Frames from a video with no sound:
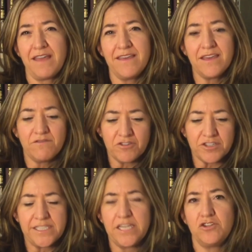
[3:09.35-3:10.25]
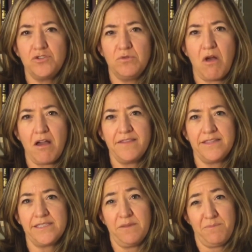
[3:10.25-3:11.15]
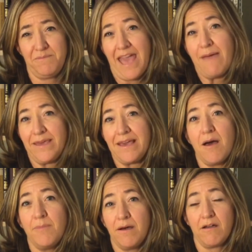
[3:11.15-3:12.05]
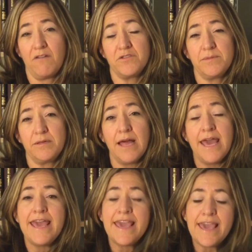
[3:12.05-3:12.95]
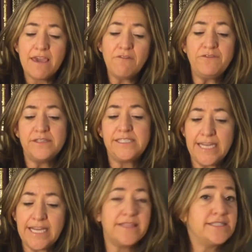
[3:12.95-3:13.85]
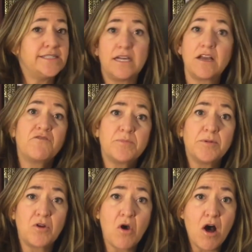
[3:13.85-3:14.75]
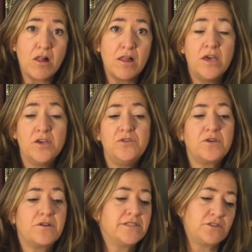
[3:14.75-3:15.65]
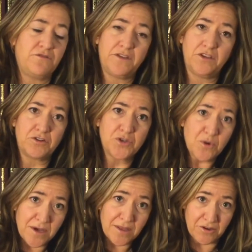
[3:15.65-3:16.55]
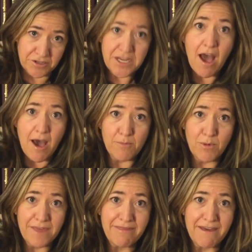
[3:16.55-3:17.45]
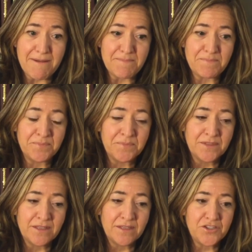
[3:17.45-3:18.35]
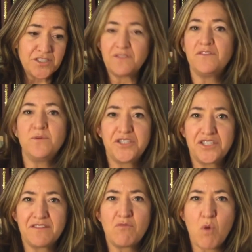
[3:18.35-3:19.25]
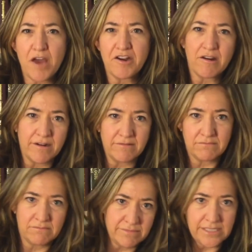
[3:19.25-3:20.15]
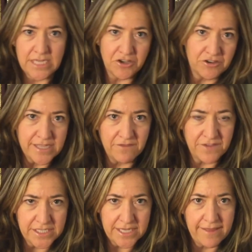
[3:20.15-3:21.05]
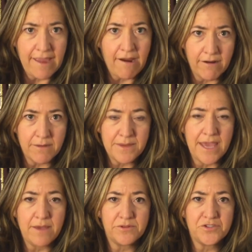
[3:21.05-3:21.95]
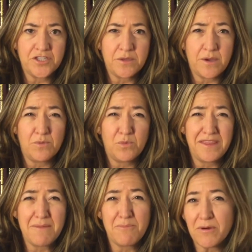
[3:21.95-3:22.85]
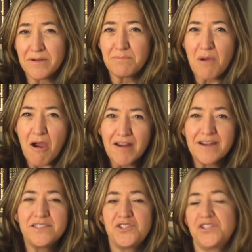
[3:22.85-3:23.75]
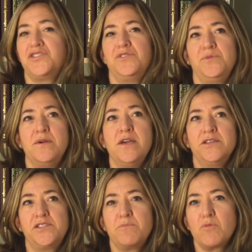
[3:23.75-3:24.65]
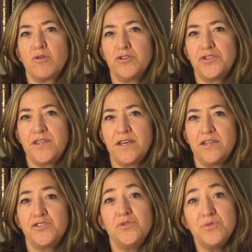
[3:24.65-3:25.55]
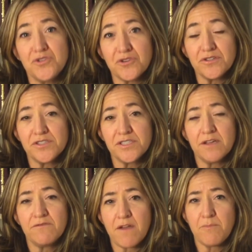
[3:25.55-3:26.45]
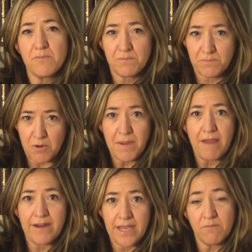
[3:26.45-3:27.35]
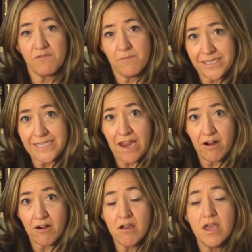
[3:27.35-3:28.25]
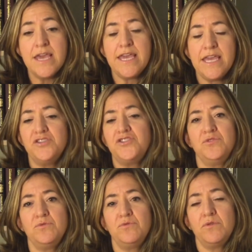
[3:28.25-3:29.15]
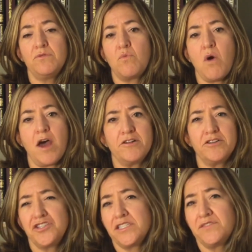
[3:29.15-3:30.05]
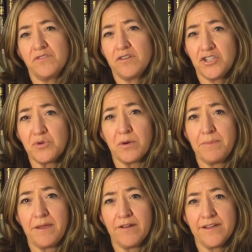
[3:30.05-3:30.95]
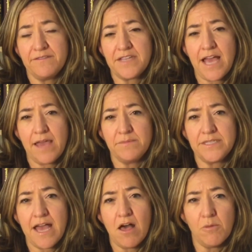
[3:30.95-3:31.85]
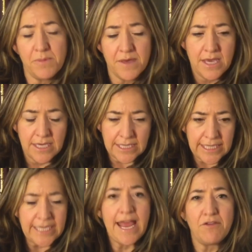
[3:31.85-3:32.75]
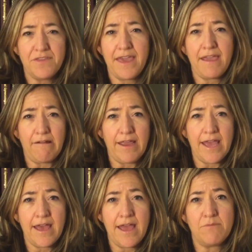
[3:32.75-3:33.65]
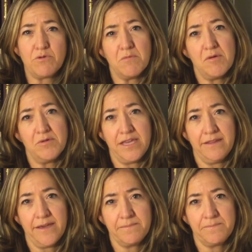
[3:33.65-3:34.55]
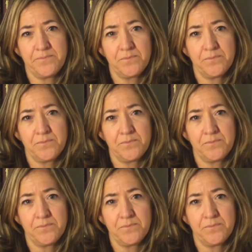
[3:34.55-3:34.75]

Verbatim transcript: I think if you're sitting too long in this, it can become uncomfortable. If sitting in this is uncomfortable at all, you can also fill your, your tub with. Um, just a few inches of water and sneak yourself into there and be able to do it. What the important part is just to submerge the sutures from your perineum, from the tear, into the water just for a short period of time to help clean out the area and promote healing.